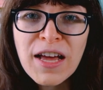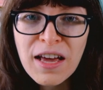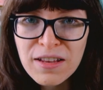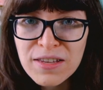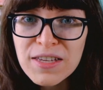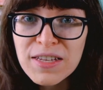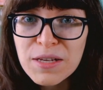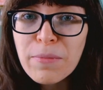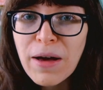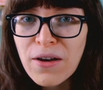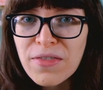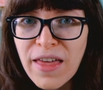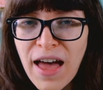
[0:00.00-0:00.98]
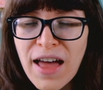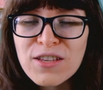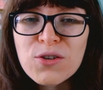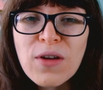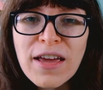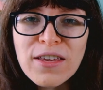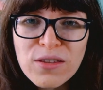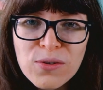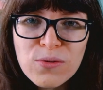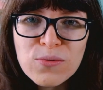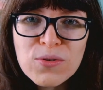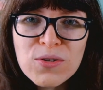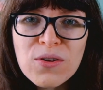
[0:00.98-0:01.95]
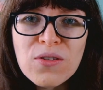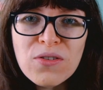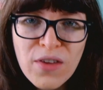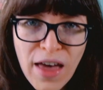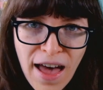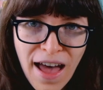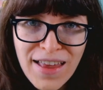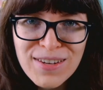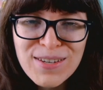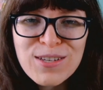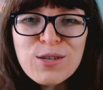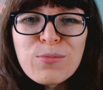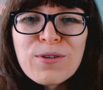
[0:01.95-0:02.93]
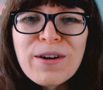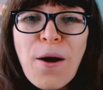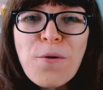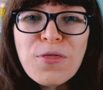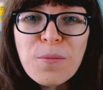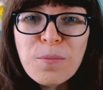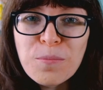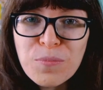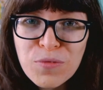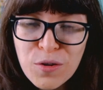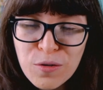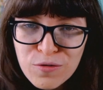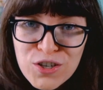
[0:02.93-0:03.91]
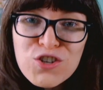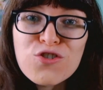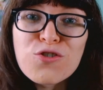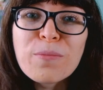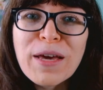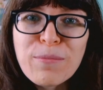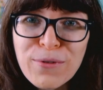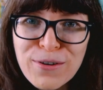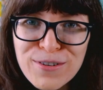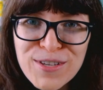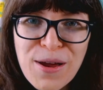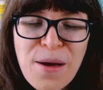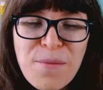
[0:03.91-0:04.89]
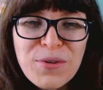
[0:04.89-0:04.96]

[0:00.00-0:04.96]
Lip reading: It's about that. So I use that to print out the digital papers,